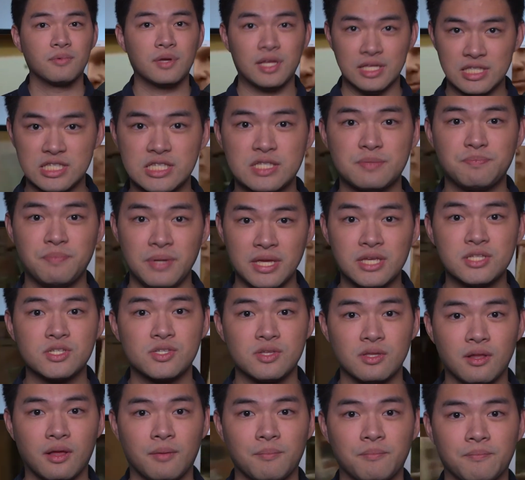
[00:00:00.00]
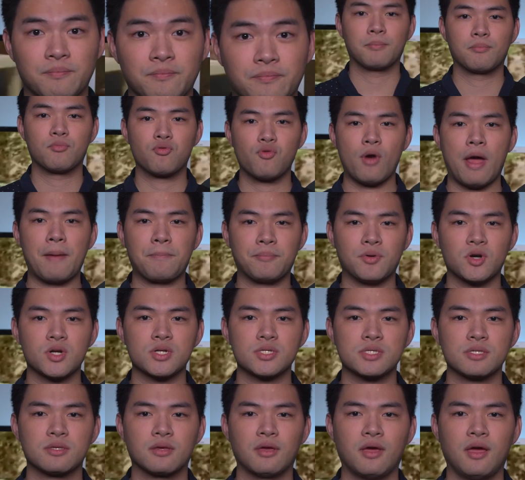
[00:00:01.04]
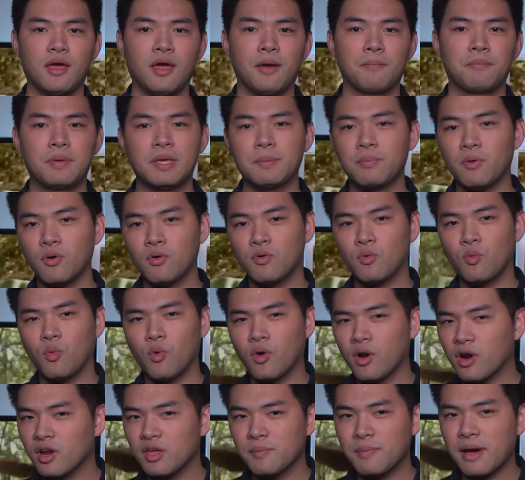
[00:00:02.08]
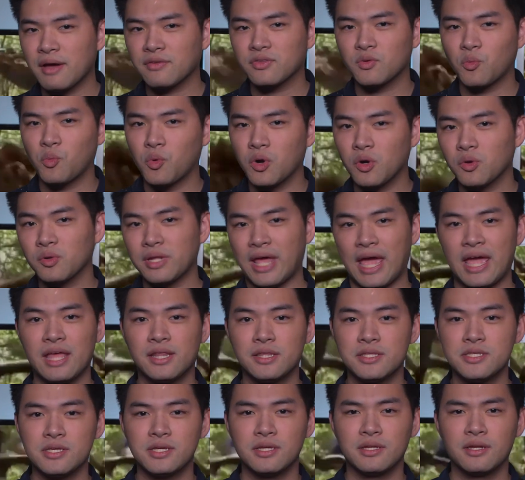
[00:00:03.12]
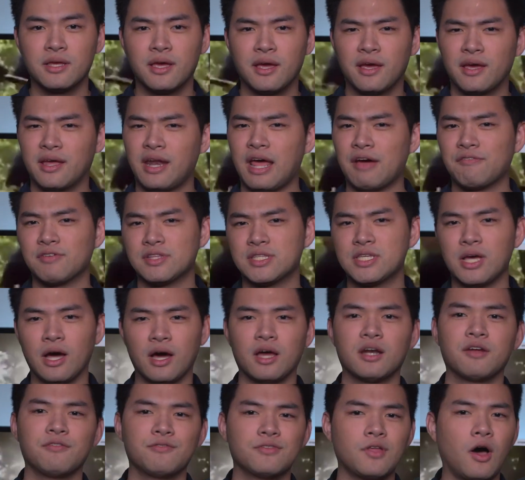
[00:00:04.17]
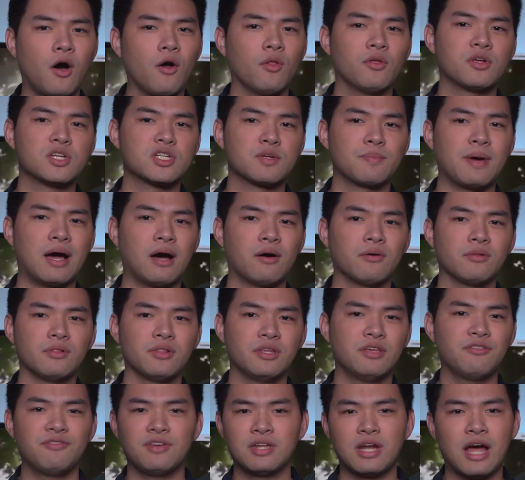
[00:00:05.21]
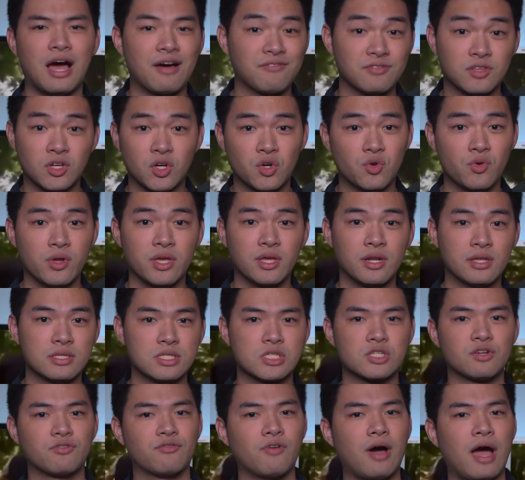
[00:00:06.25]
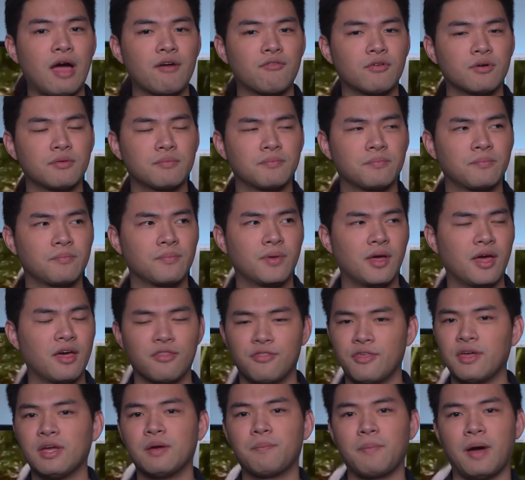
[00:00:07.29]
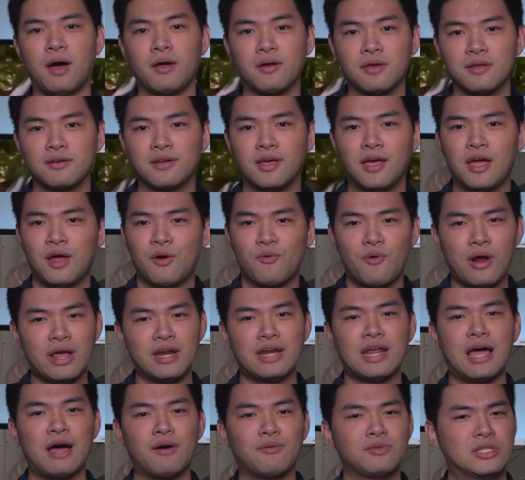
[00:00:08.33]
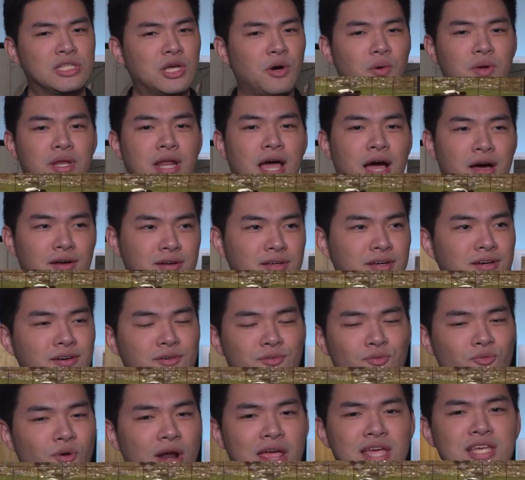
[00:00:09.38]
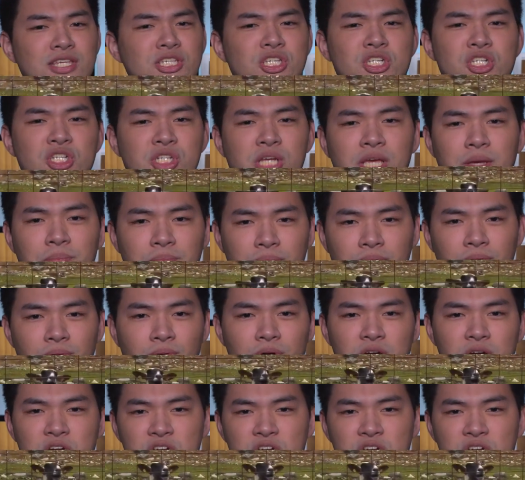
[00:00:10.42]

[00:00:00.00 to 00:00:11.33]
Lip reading: it speaks to them. Preppers. People who worry about the world ending and have a ton of knowledge about living off the grid and survival. Think about it. Right now, knowing how to raise sheep or